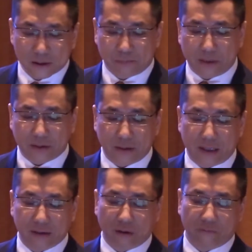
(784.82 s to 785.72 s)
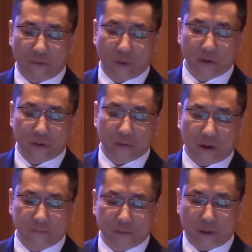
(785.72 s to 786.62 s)
splitter and go for 1 to
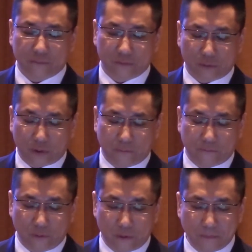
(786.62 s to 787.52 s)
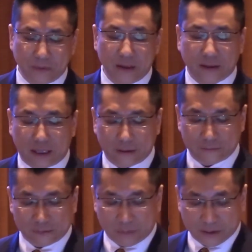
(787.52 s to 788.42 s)
12, 12 to 24 kind of
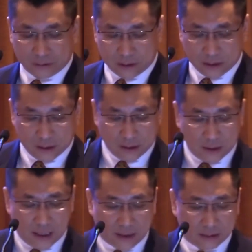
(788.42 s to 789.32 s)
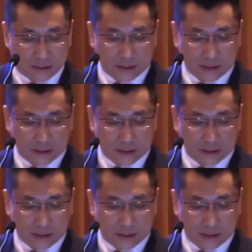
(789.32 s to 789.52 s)
splitter, and